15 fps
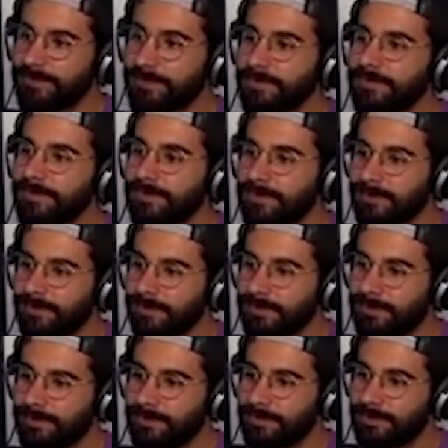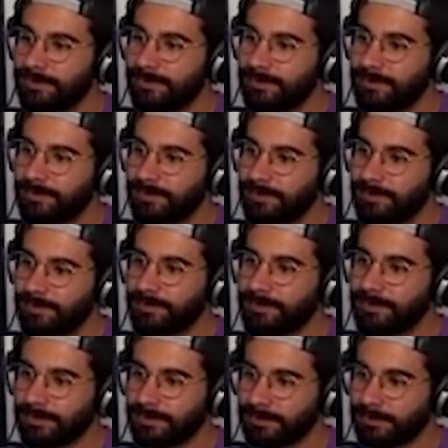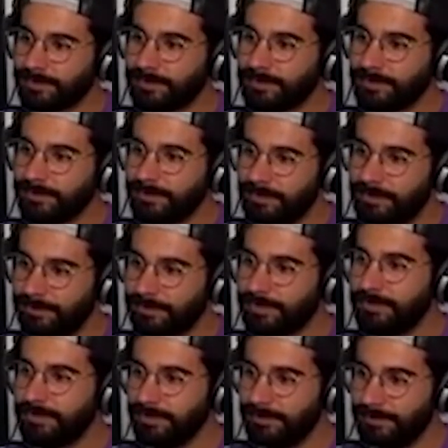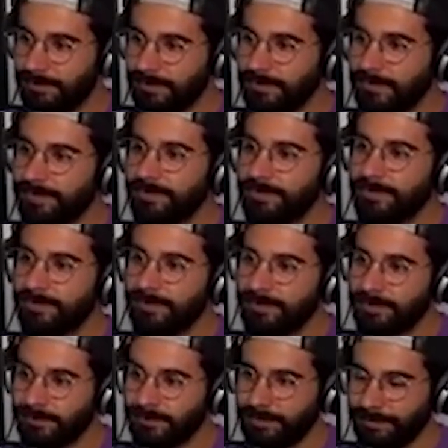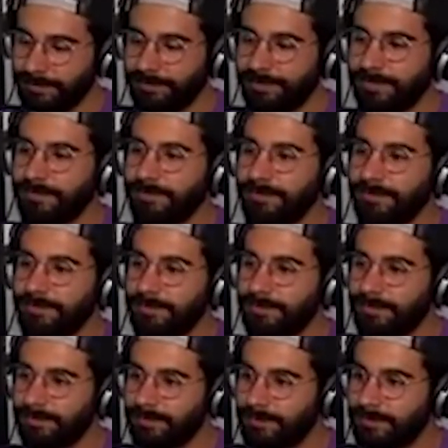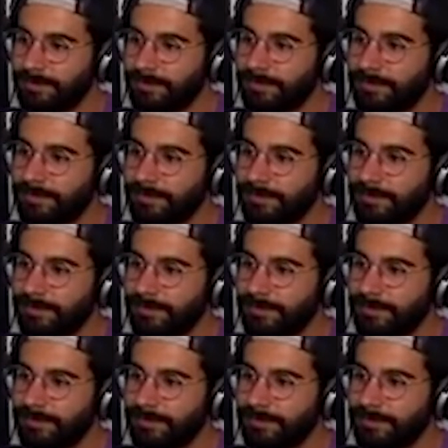(silent)